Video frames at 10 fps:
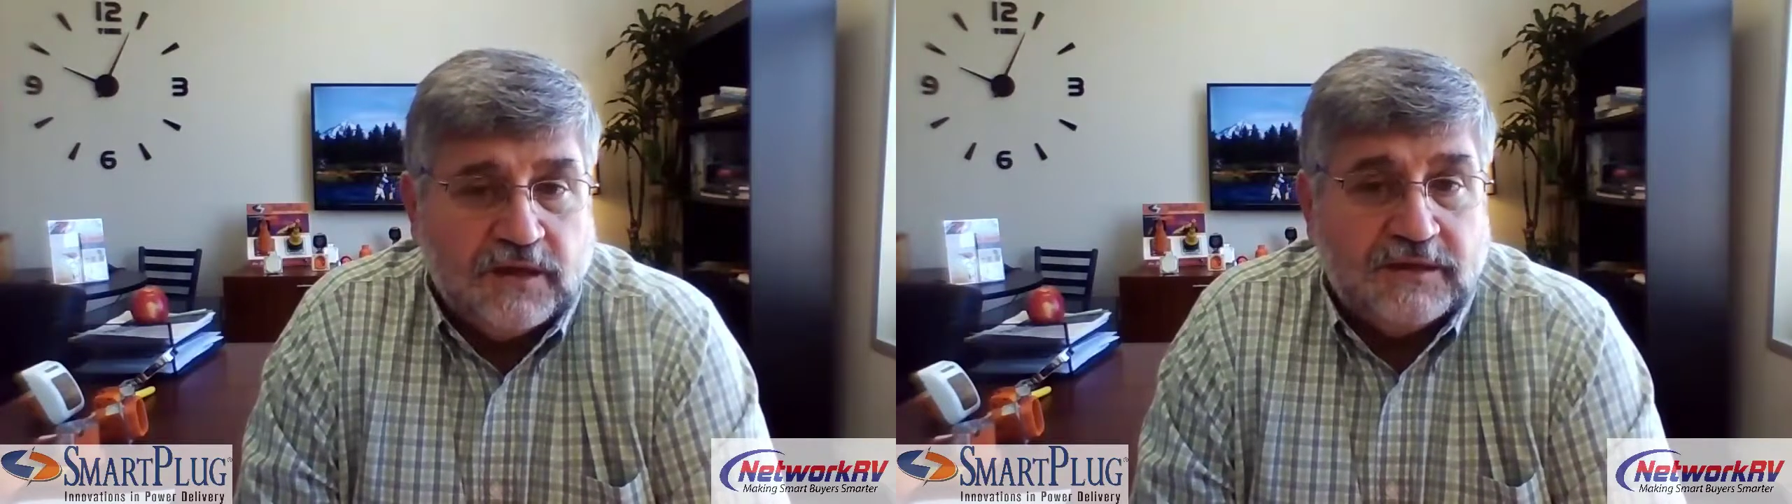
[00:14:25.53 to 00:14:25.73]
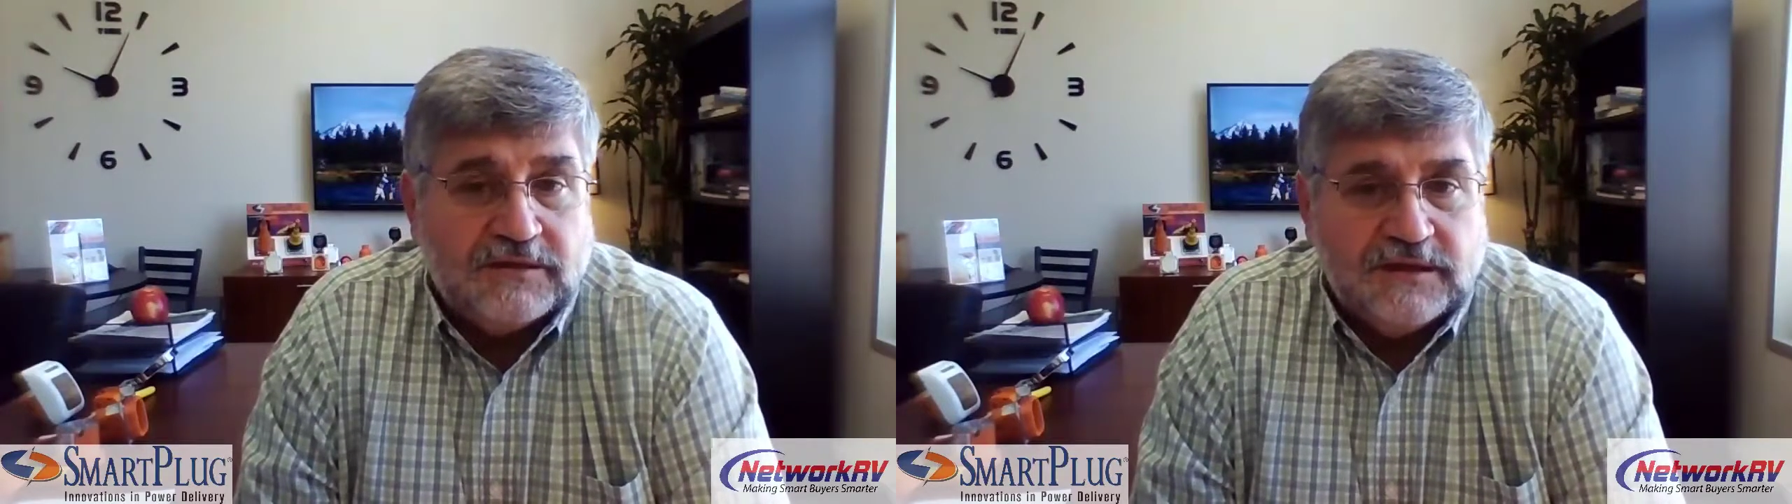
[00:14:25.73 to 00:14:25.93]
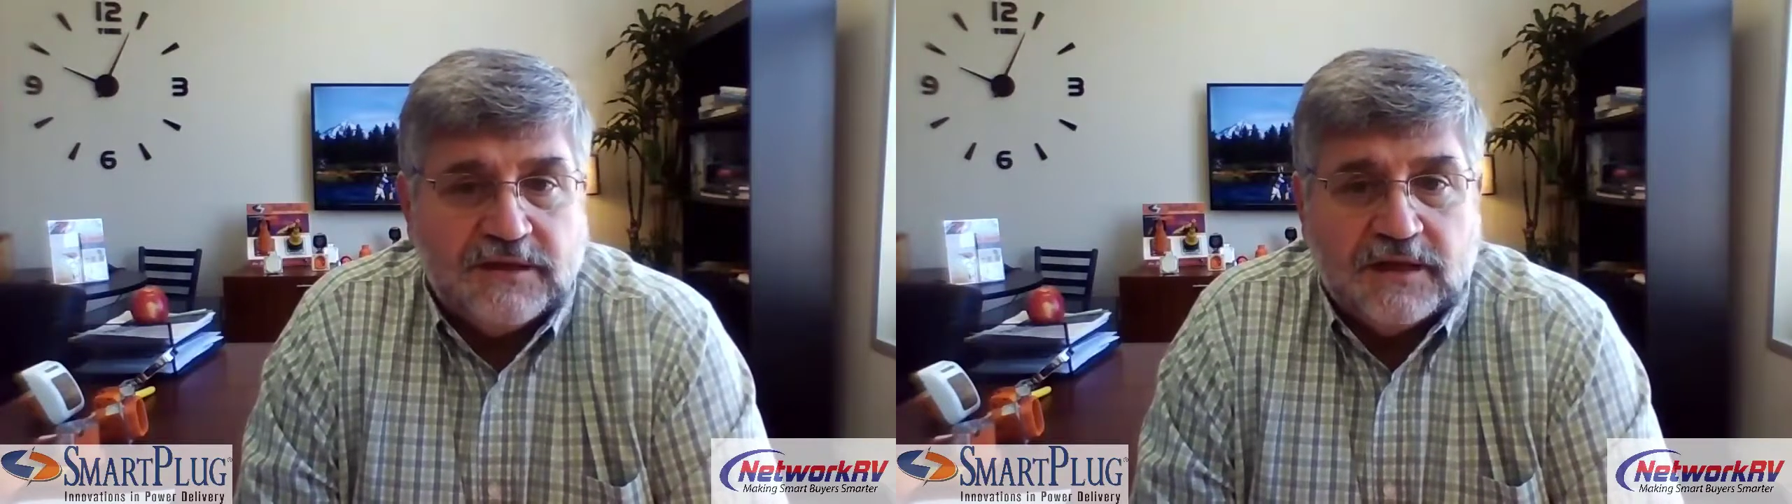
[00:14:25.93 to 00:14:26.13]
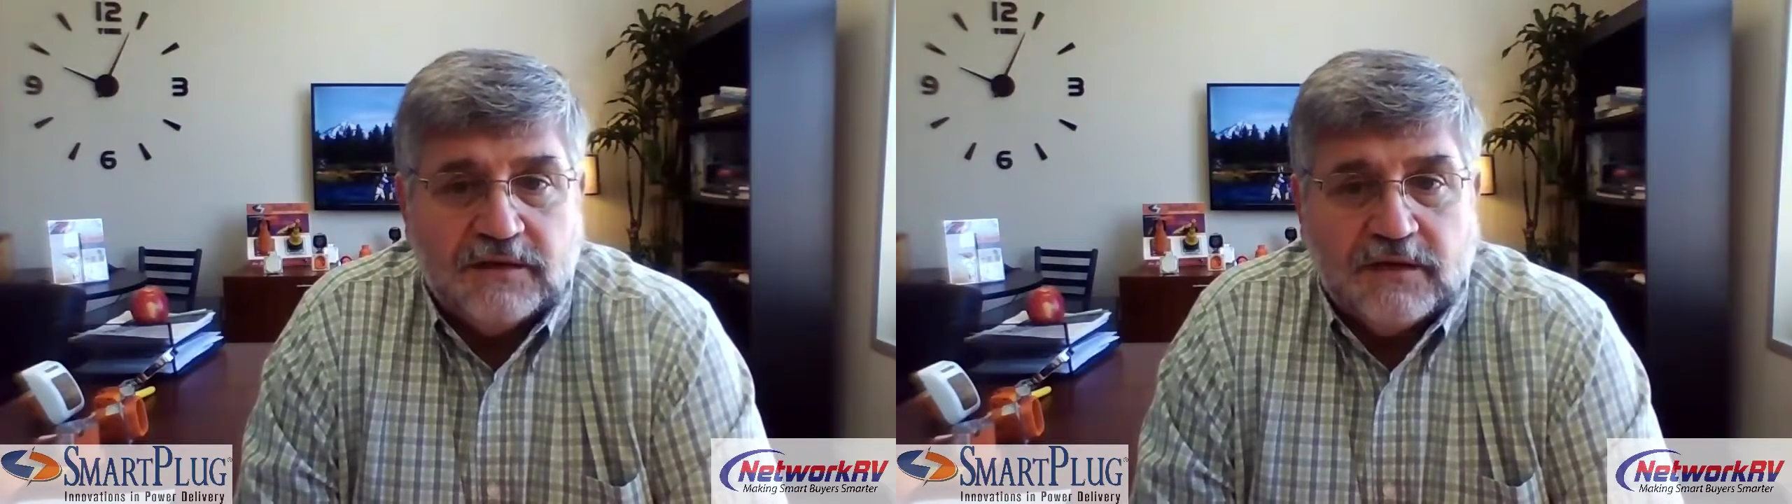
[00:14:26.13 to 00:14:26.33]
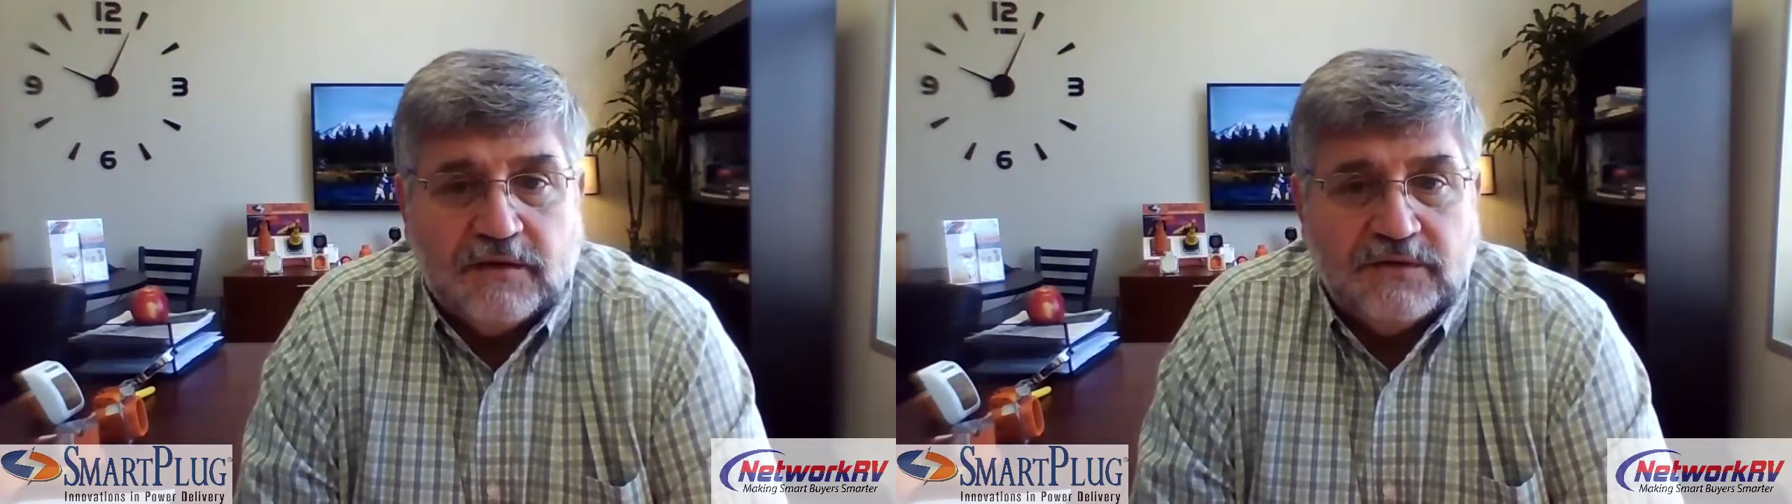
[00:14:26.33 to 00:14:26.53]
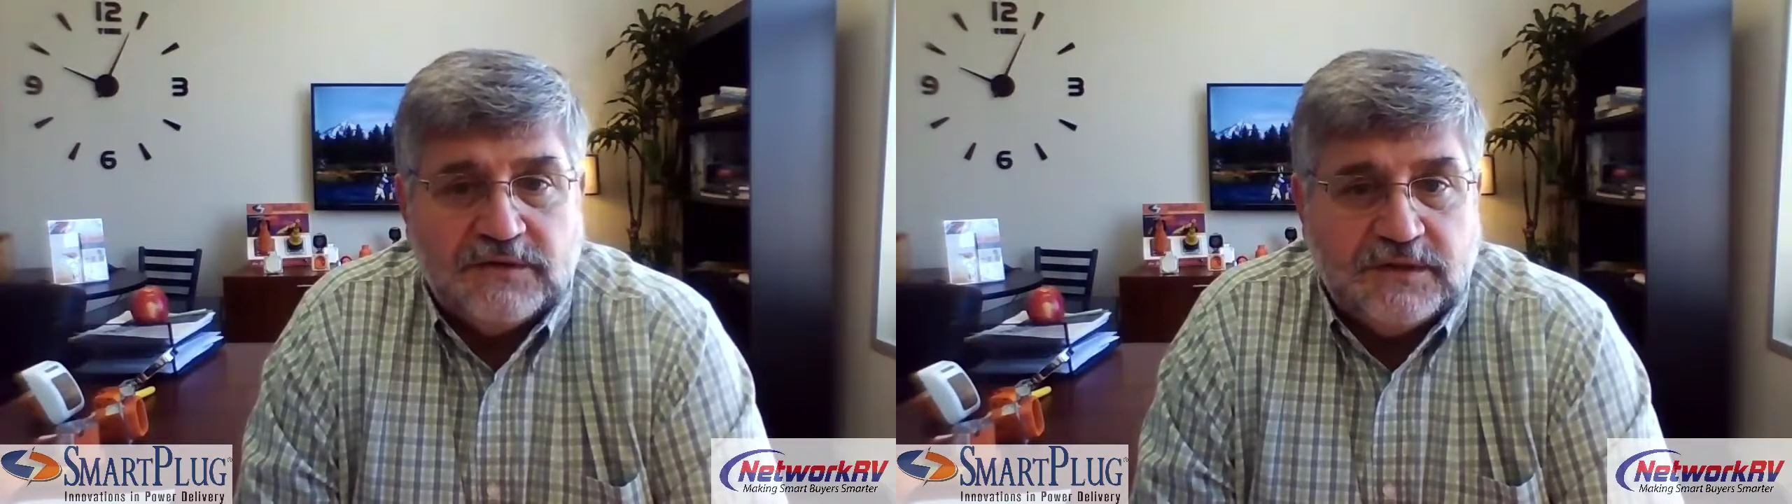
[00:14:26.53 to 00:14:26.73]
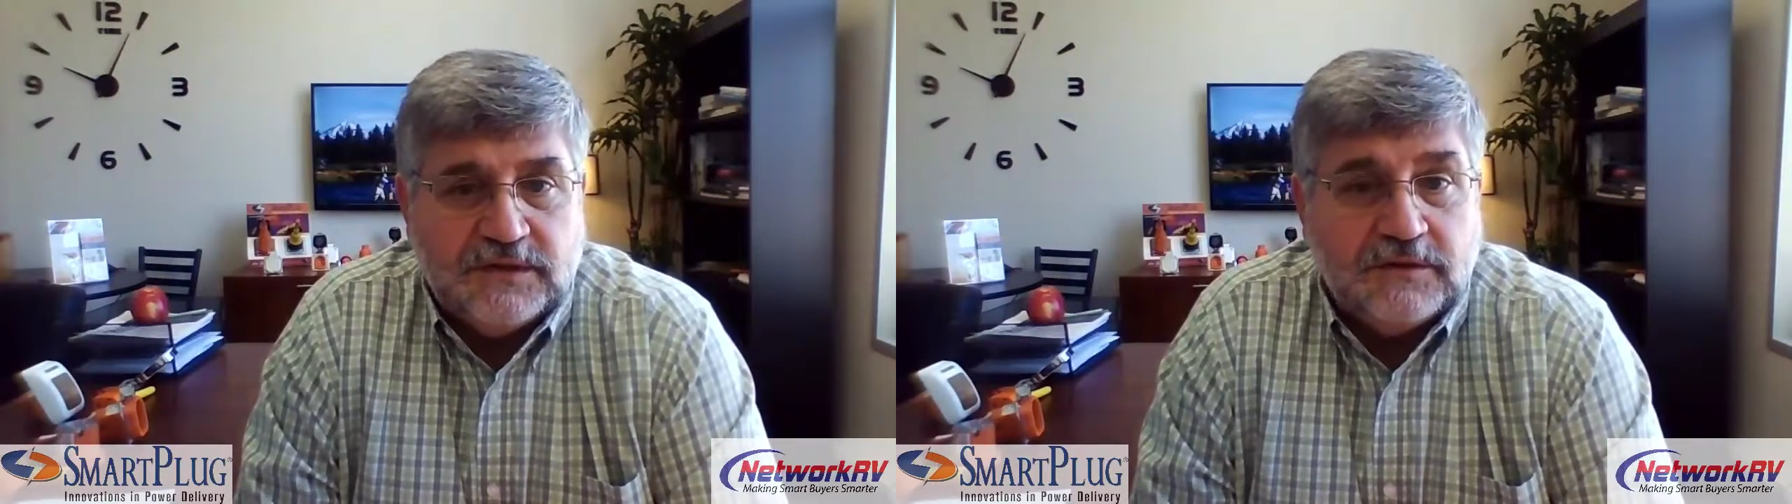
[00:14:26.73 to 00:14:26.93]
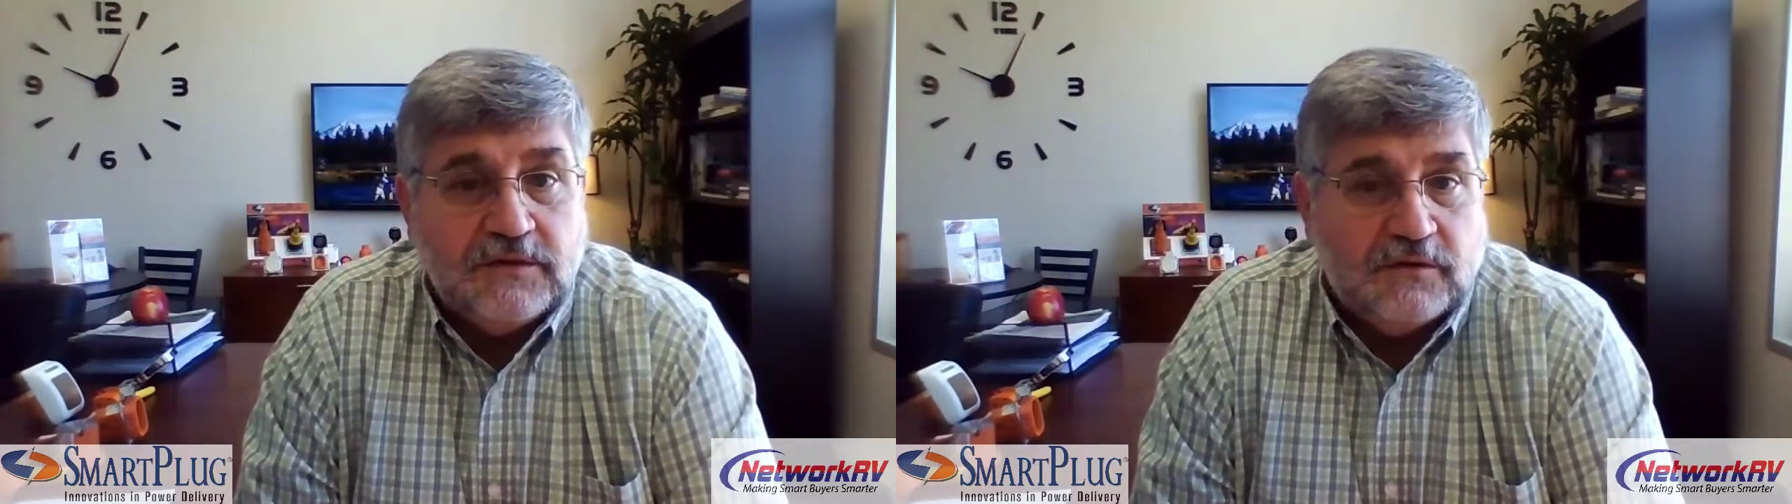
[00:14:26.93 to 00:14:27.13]
legacy
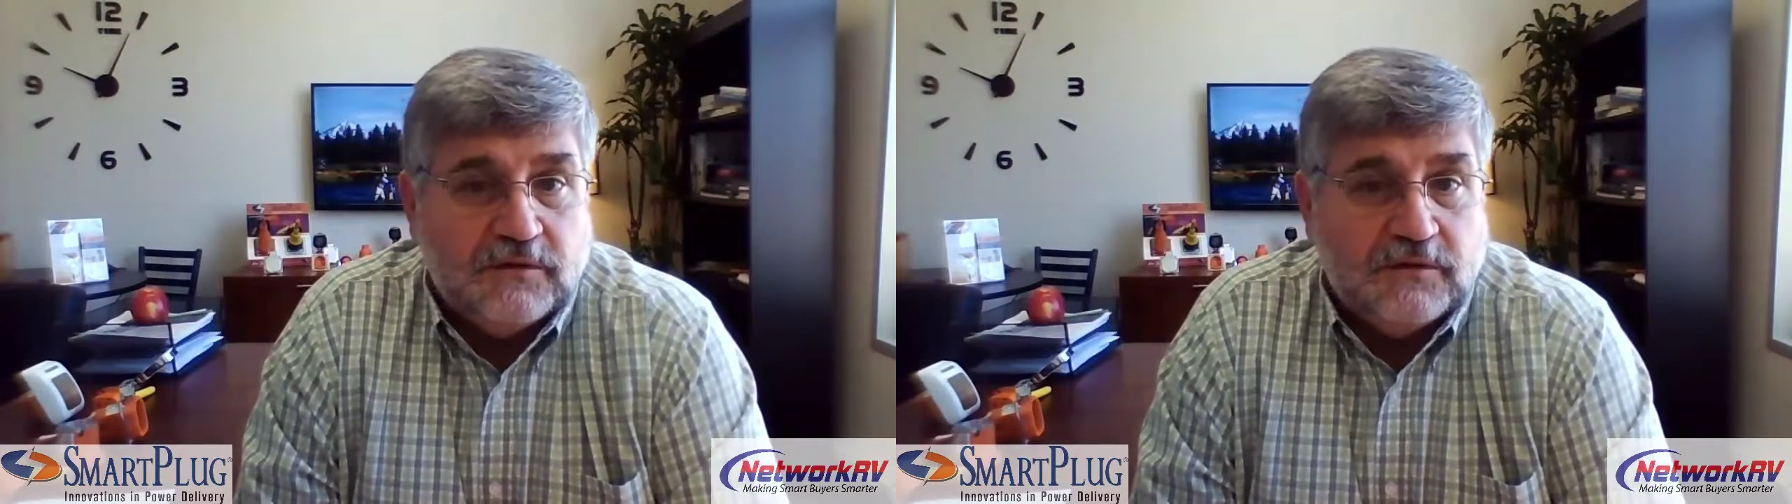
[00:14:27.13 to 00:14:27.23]
technology